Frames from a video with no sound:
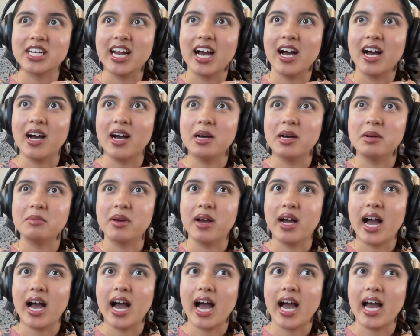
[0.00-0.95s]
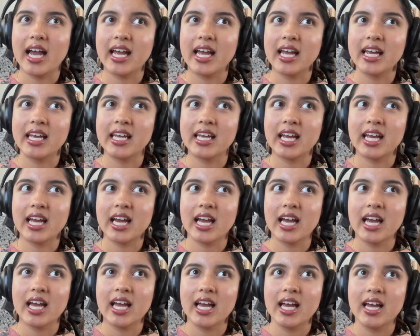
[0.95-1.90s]
I
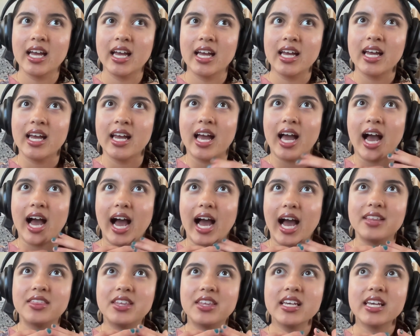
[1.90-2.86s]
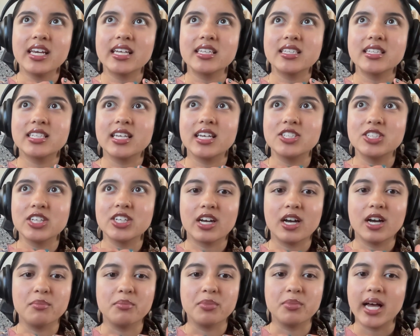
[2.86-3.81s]
I think it's such a
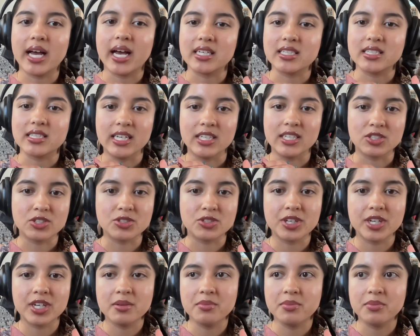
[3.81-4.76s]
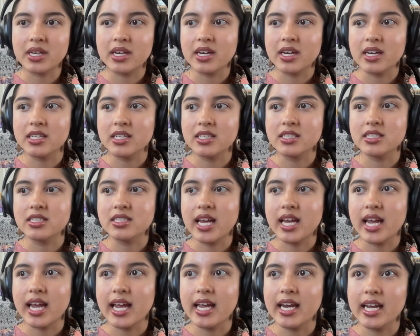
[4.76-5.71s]
complex history because
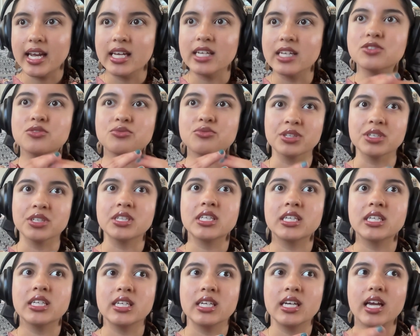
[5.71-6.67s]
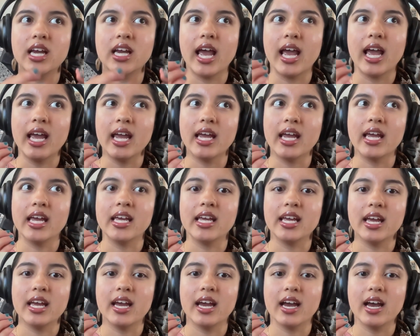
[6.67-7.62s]
it is really
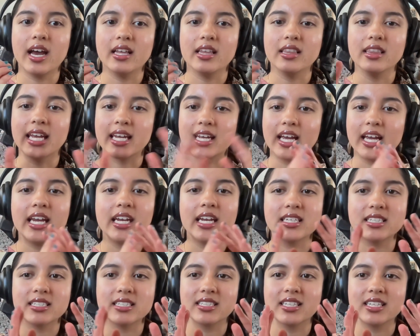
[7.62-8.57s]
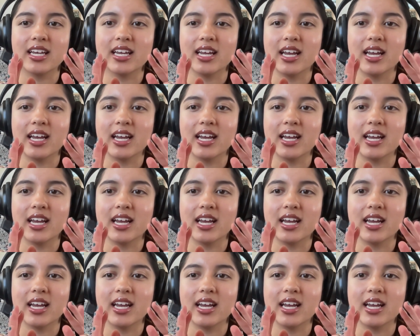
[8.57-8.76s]
it is